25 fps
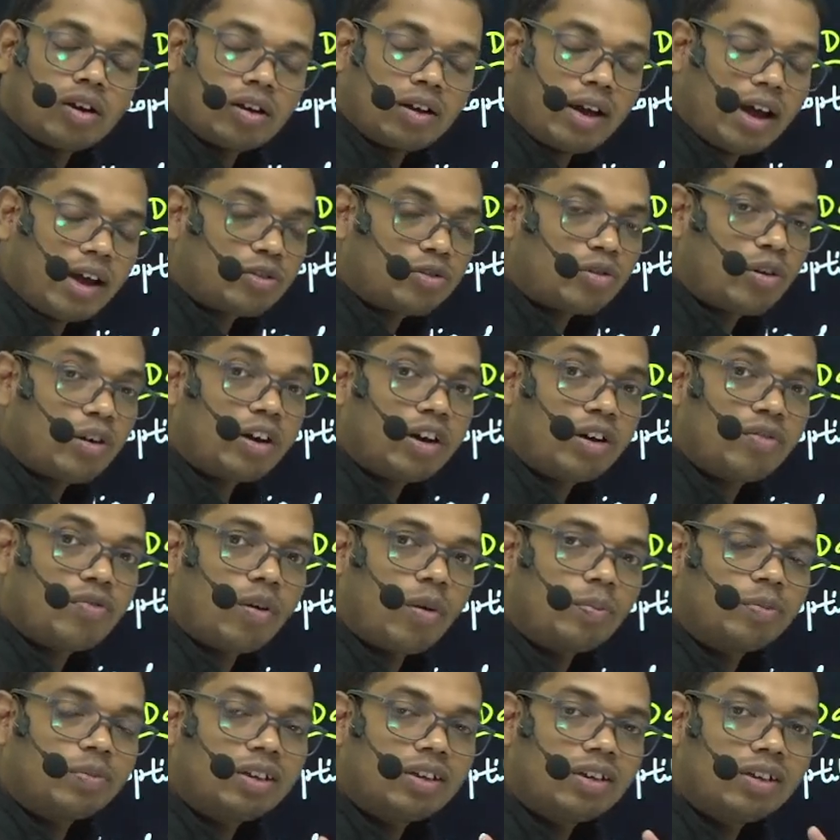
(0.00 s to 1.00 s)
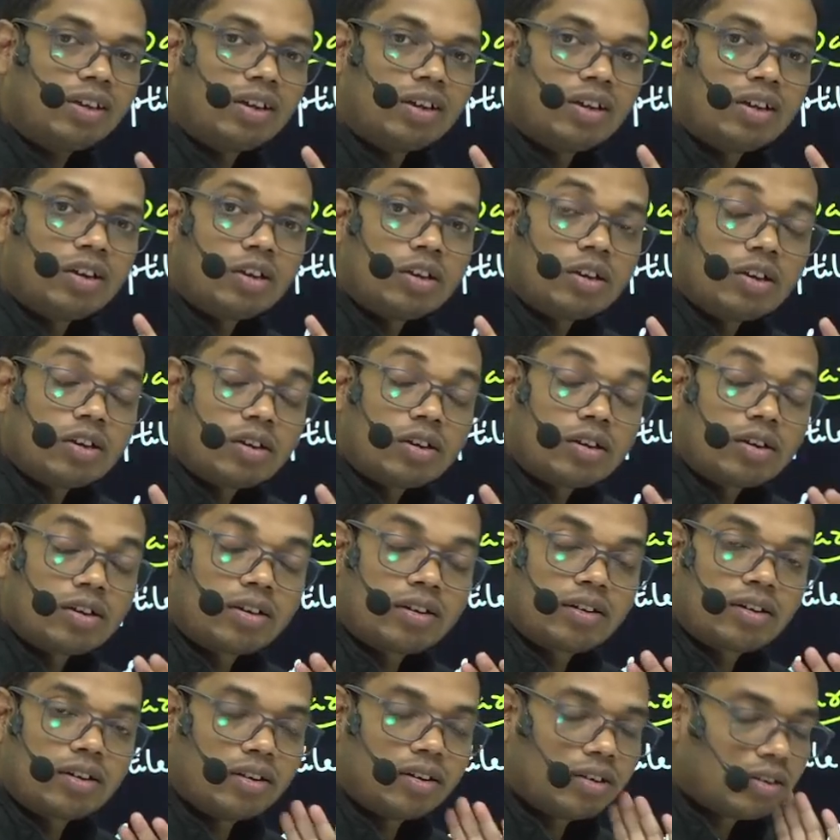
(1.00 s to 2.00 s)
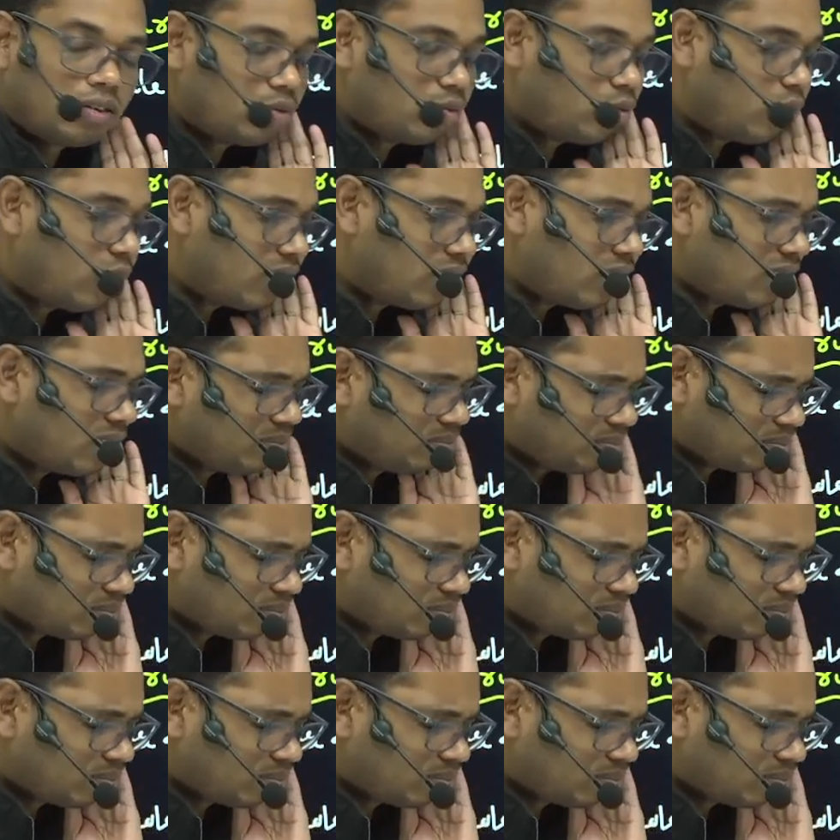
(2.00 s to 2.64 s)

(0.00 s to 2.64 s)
isolated from the what?